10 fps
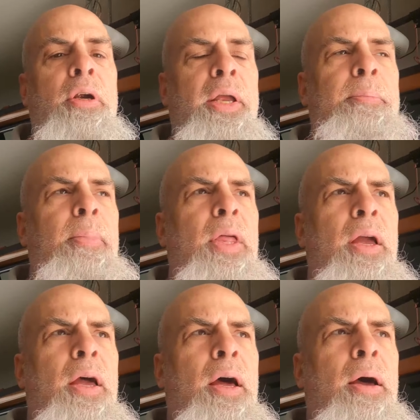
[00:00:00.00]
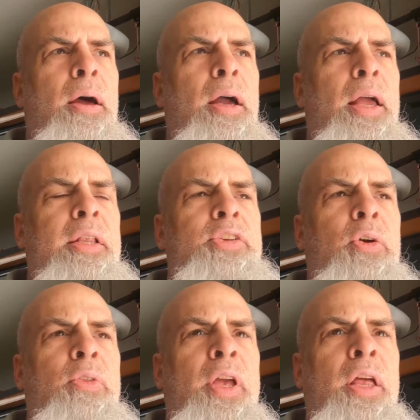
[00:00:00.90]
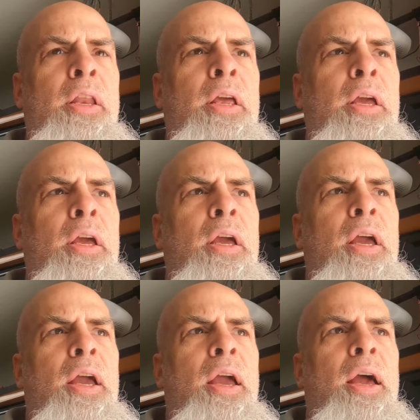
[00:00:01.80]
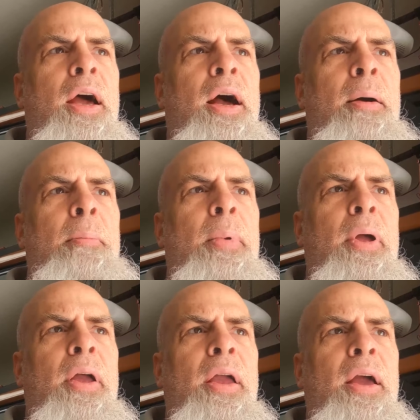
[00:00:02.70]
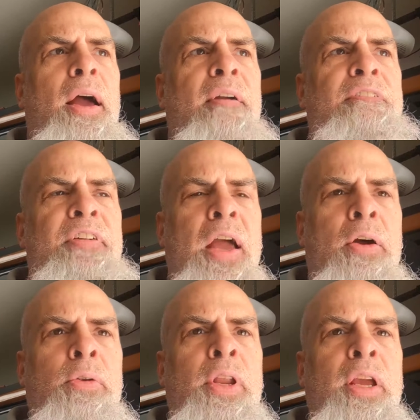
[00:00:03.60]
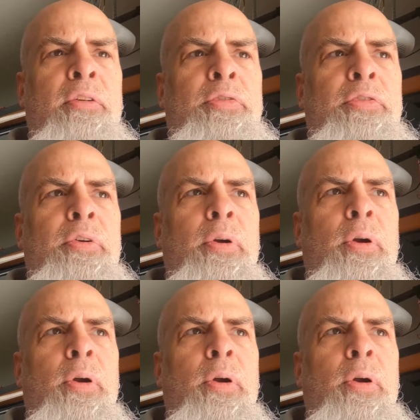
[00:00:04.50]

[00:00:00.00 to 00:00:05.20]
right? And so then I found if